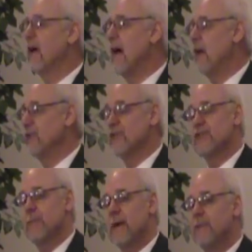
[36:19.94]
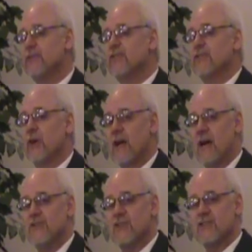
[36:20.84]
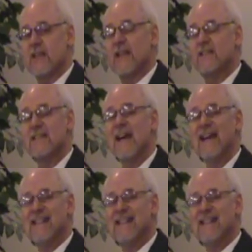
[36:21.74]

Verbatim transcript: have a conscience. The Bible says their conscience gets